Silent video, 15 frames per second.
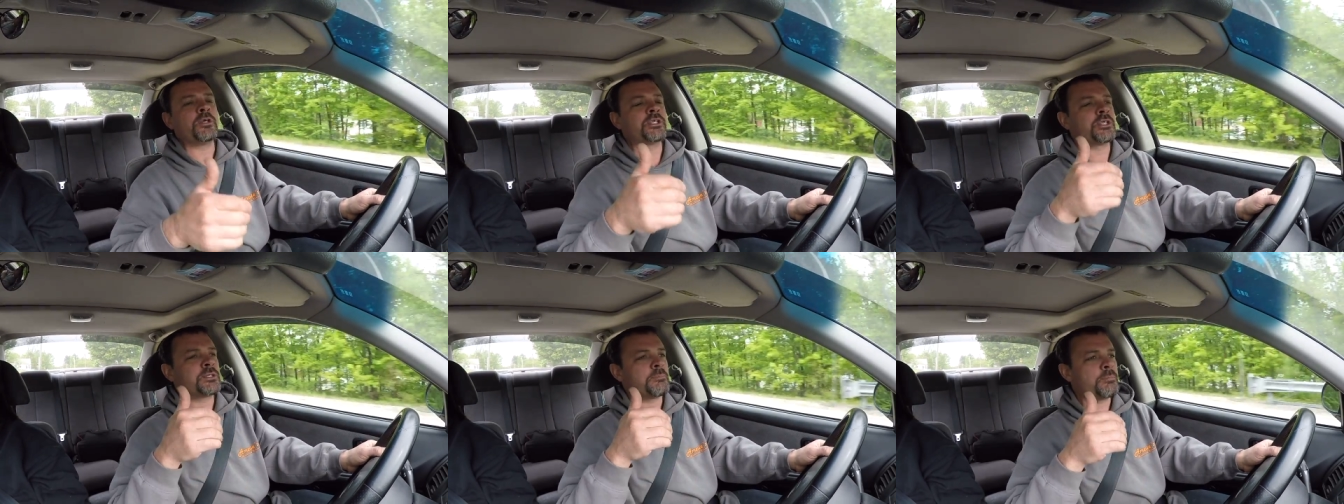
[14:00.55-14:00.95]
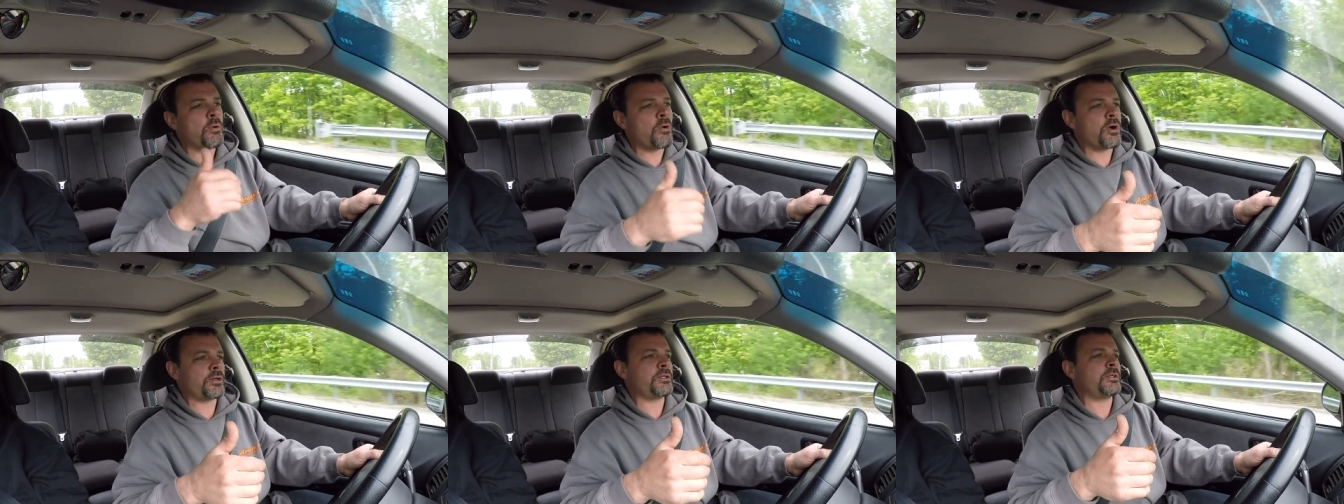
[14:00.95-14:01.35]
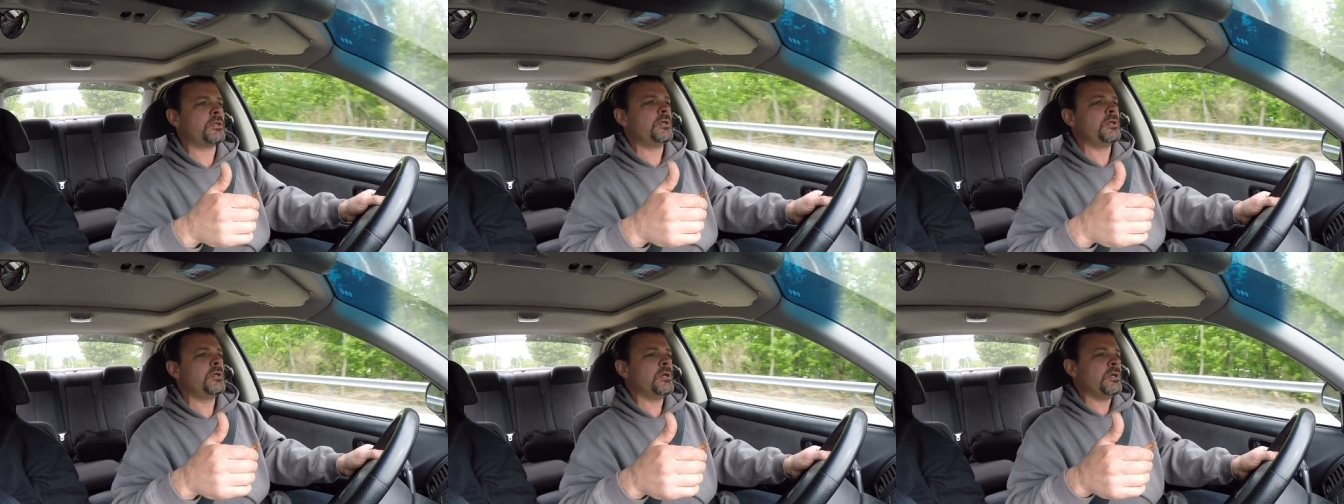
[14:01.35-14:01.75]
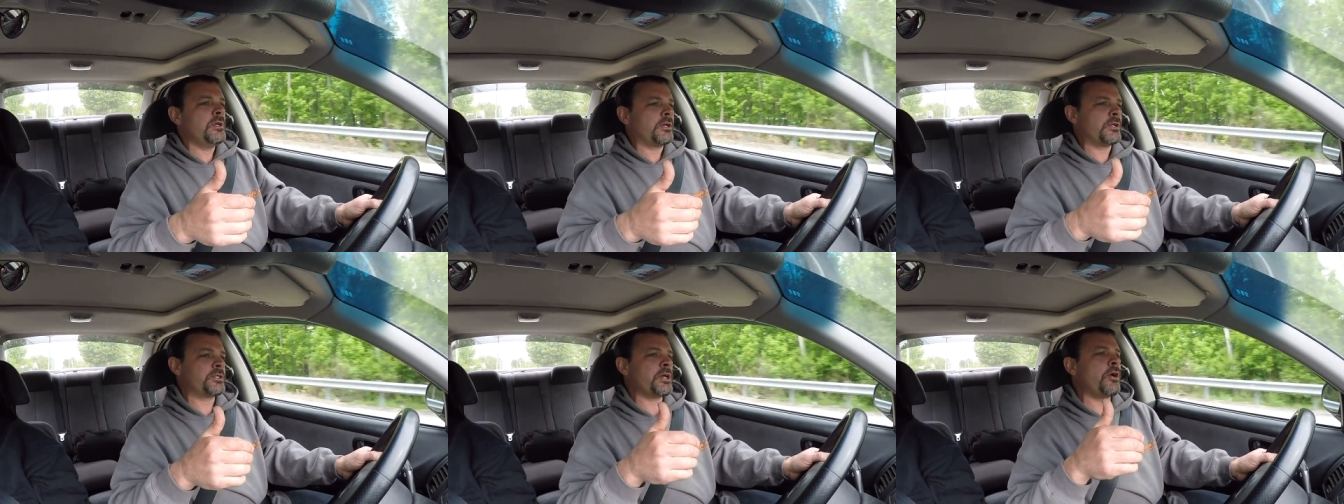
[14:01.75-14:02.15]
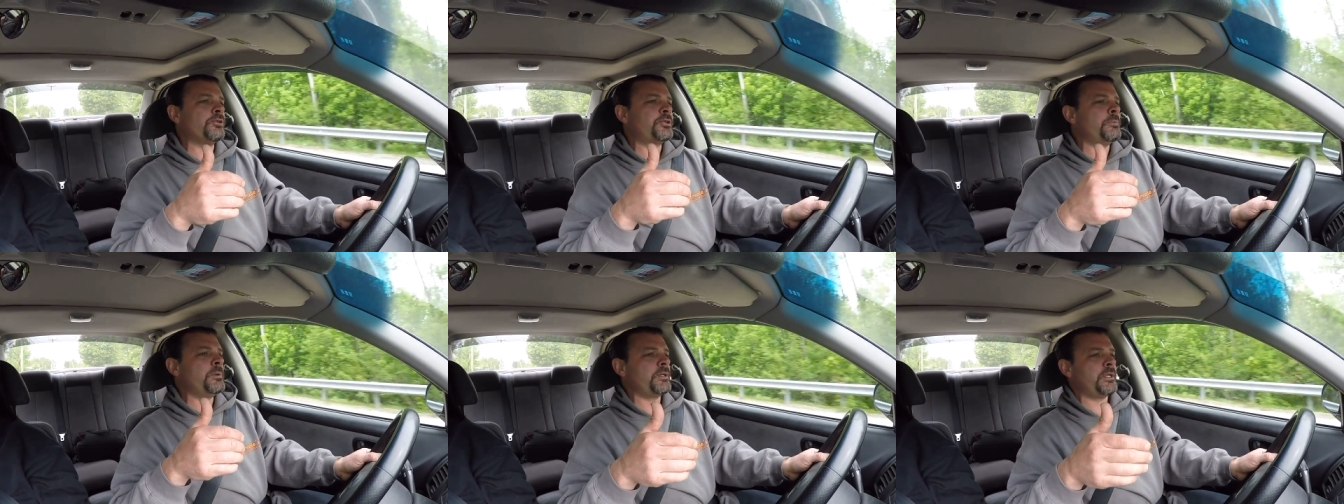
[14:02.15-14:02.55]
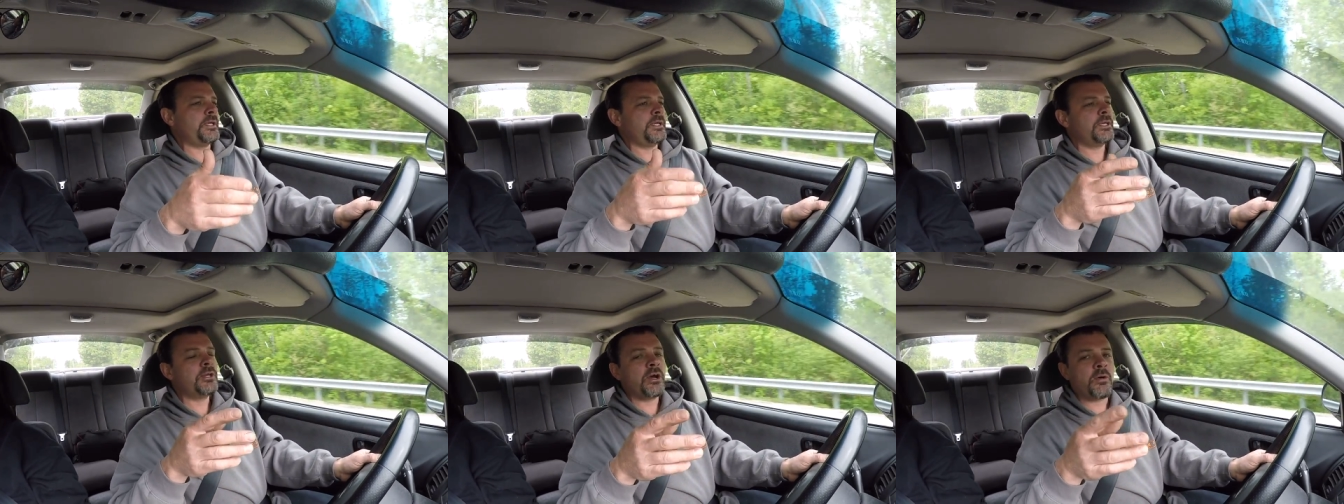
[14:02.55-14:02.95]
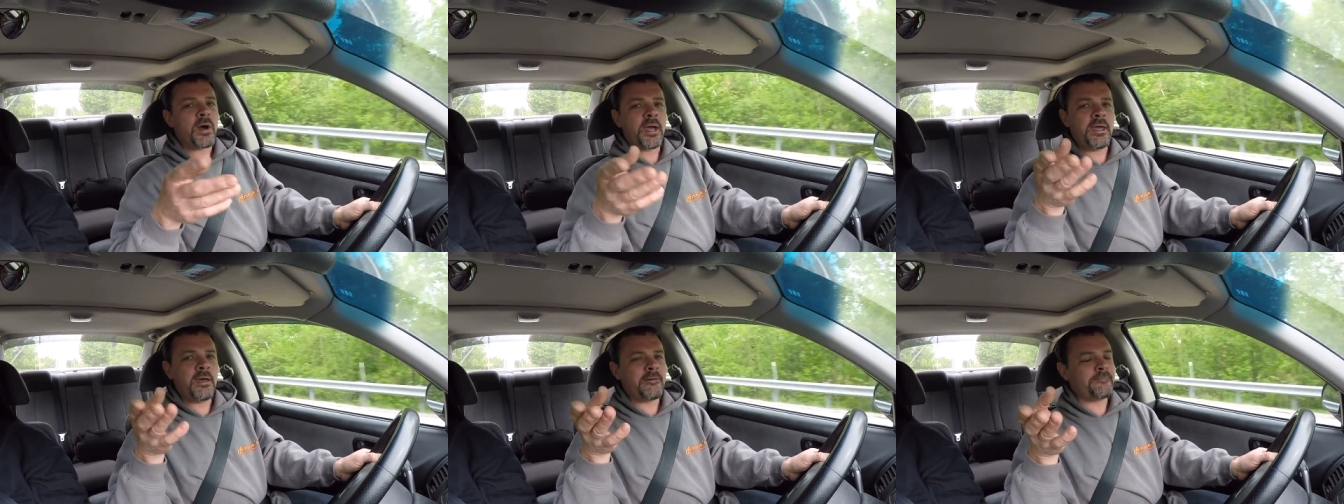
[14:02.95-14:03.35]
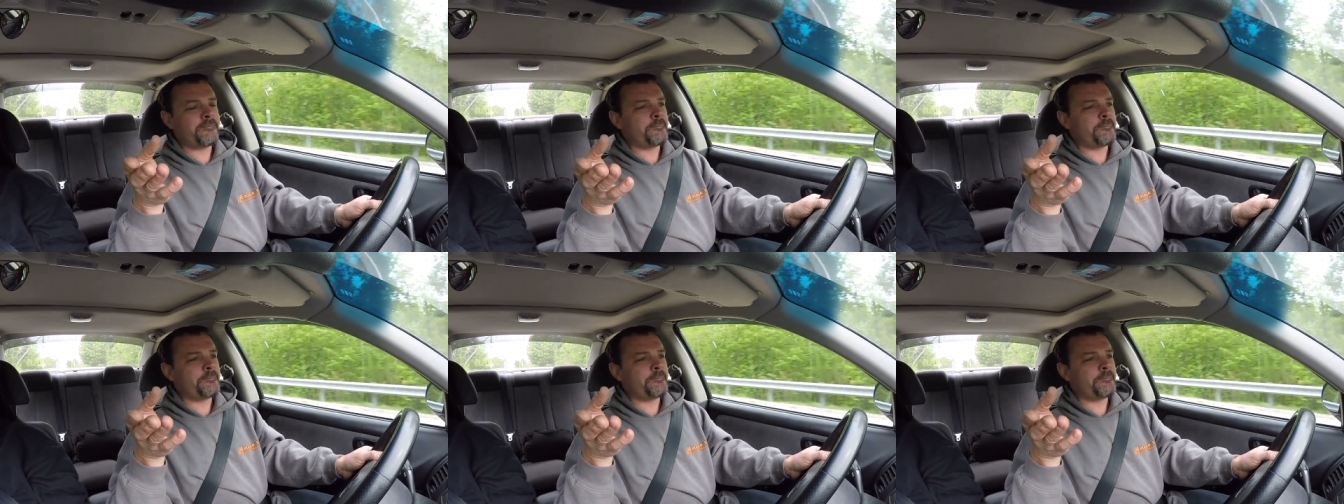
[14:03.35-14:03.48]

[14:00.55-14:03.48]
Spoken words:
which is important. Because ultimately, you know, I have